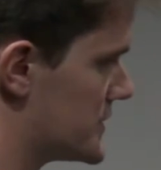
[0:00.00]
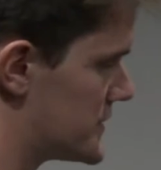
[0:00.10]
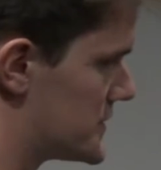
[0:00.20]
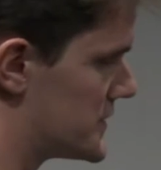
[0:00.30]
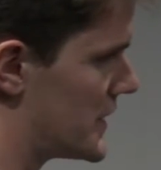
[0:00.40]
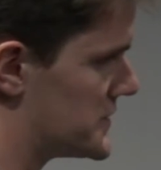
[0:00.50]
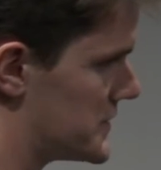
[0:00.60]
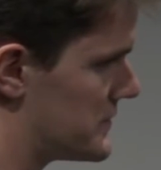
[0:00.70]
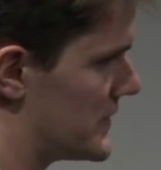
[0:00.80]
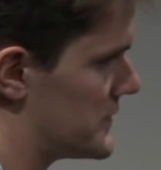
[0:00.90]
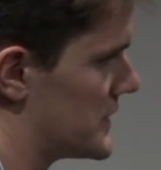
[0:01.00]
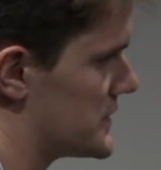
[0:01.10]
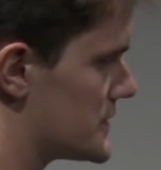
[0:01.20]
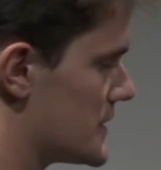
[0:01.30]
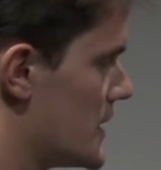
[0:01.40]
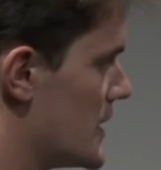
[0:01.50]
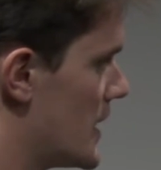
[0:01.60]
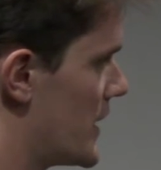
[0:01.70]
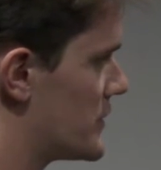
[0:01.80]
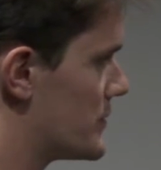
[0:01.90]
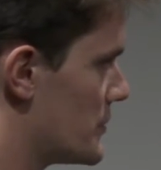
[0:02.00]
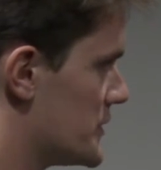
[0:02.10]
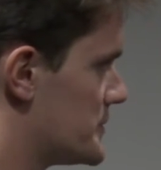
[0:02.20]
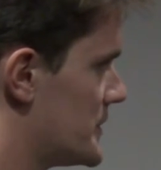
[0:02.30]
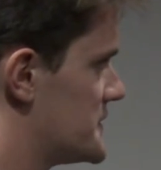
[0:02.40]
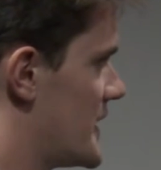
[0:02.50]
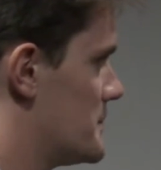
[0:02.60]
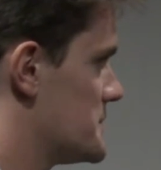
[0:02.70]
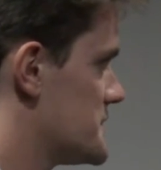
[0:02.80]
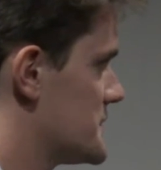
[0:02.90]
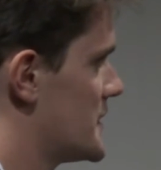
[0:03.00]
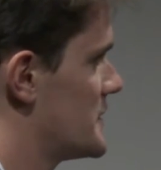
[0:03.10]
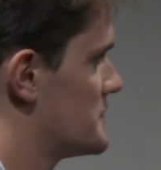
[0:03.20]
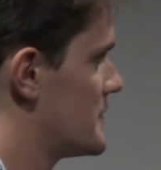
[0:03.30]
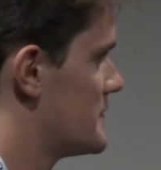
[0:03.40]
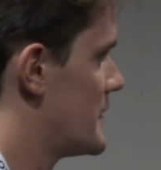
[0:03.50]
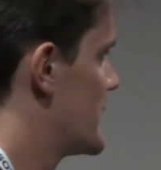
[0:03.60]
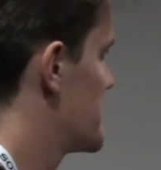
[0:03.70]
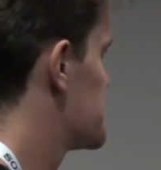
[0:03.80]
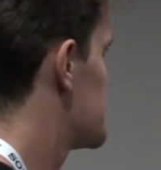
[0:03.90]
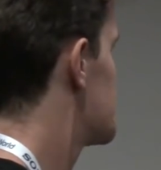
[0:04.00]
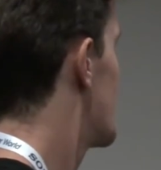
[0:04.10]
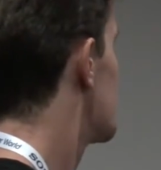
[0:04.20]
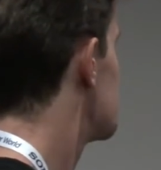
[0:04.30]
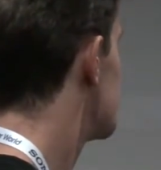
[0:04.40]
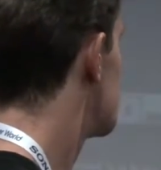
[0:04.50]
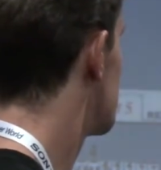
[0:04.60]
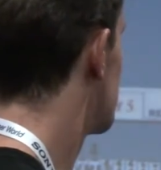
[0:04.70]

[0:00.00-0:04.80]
says, since the 1950s. And there have been multiple attempts of varying success